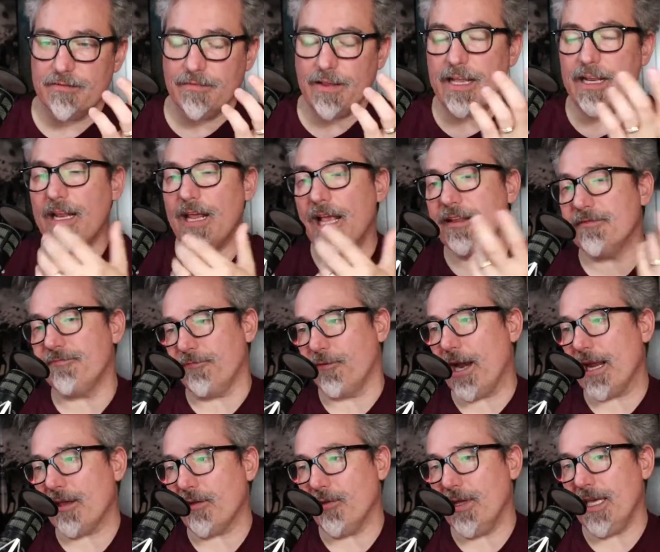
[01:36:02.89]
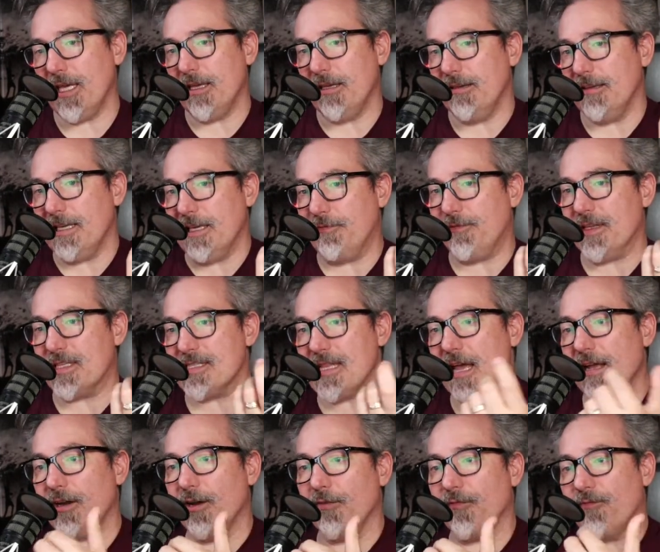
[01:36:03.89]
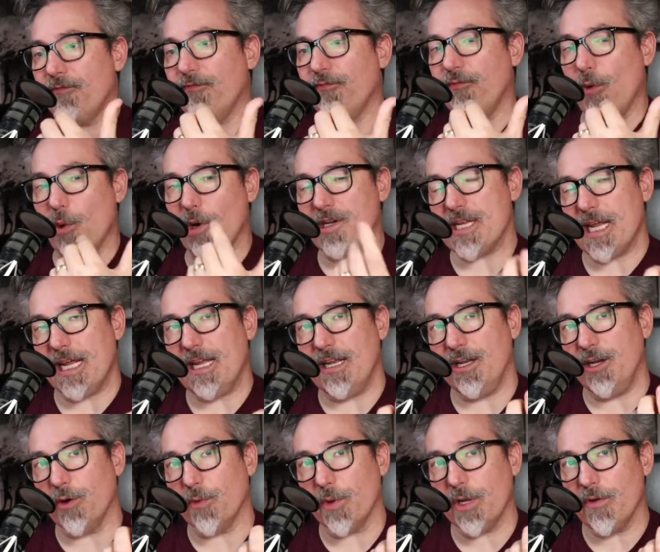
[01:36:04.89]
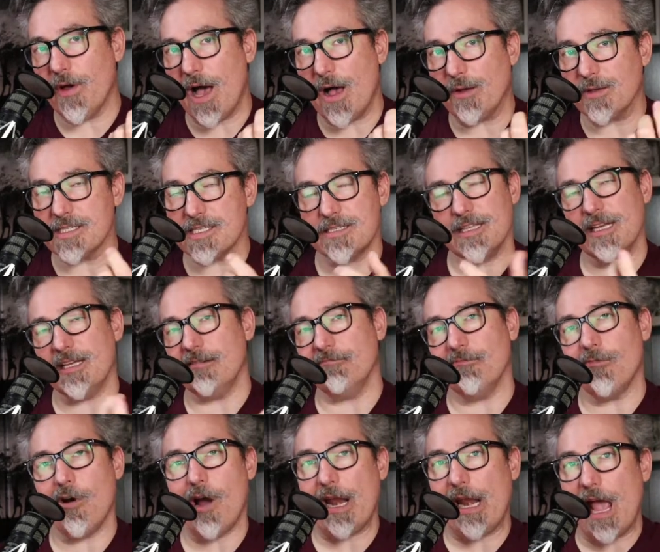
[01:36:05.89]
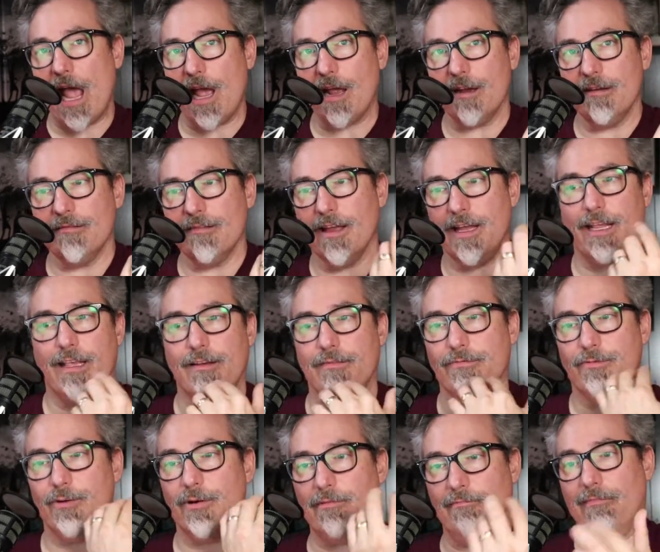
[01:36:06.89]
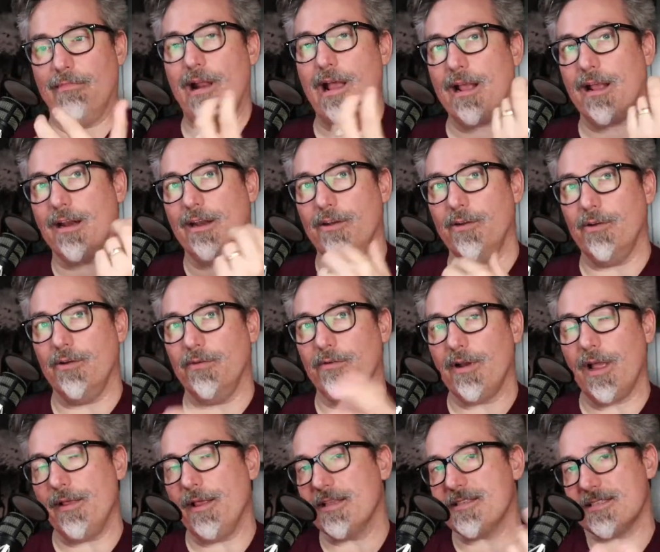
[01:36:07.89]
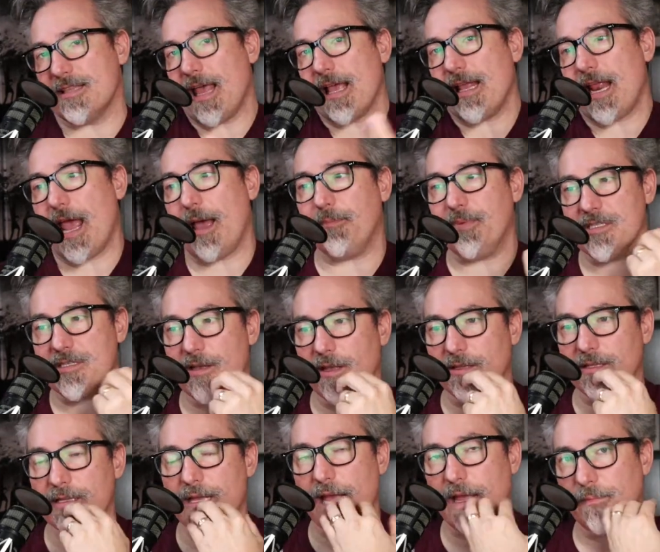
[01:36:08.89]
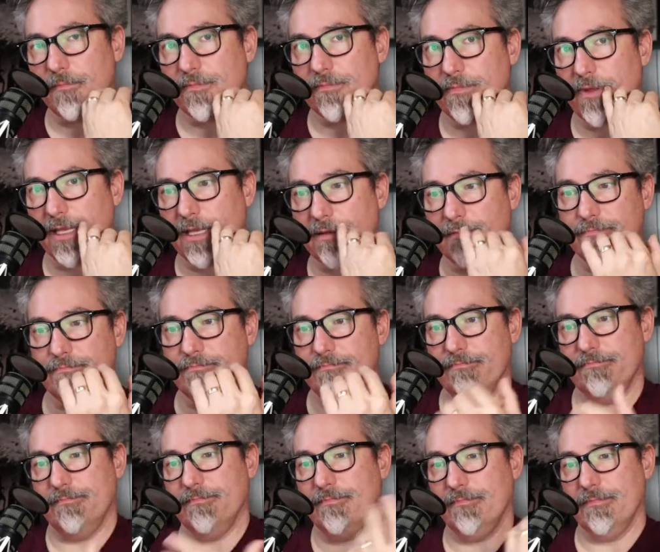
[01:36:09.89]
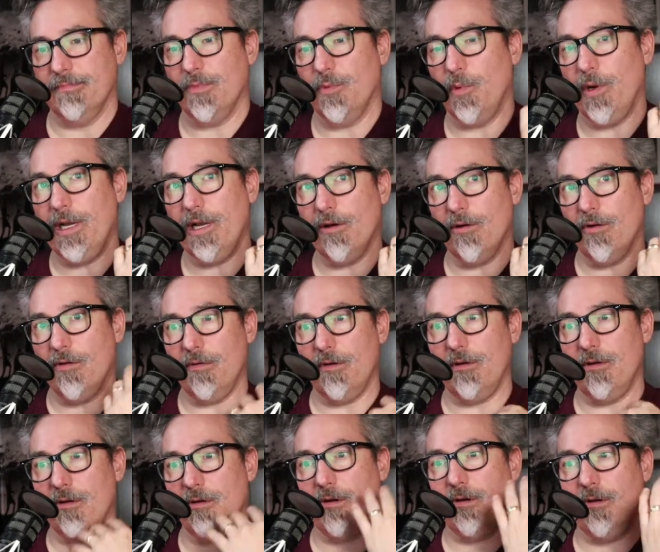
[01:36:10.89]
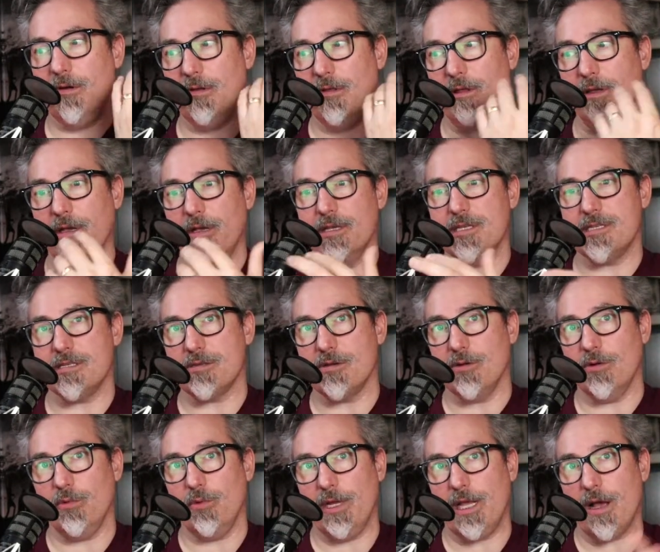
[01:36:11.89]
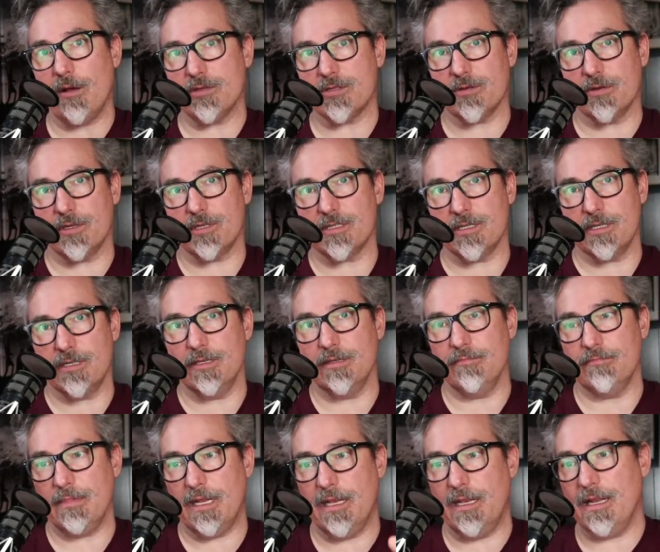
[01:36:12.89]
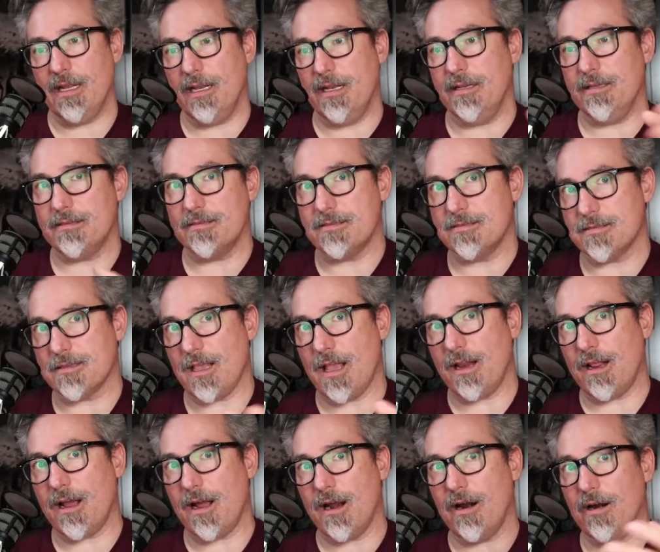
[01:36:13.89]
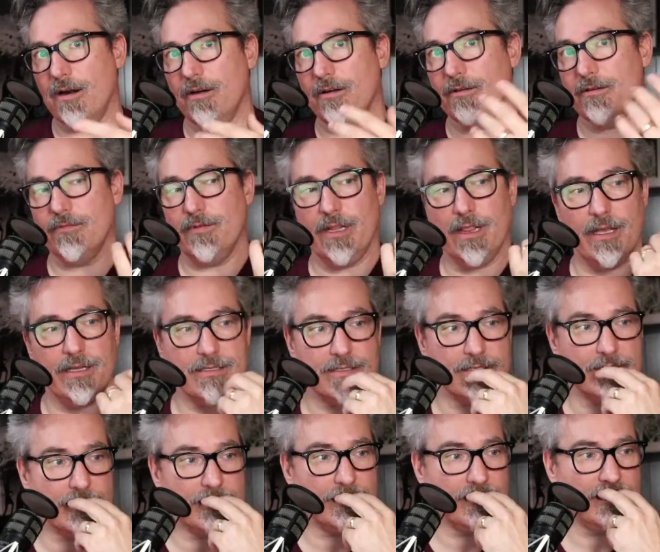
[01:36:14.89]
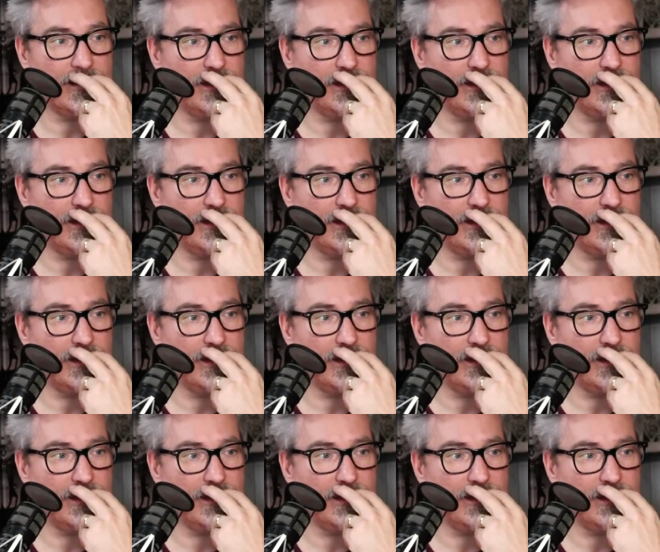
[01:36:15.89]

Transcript: And frankly, if it's not your forte in your wheelhouse, then why not? Like, we're not going to do it. That happens all the time. Like, we don't do this, so we outsource it. And then it's kind of we license it.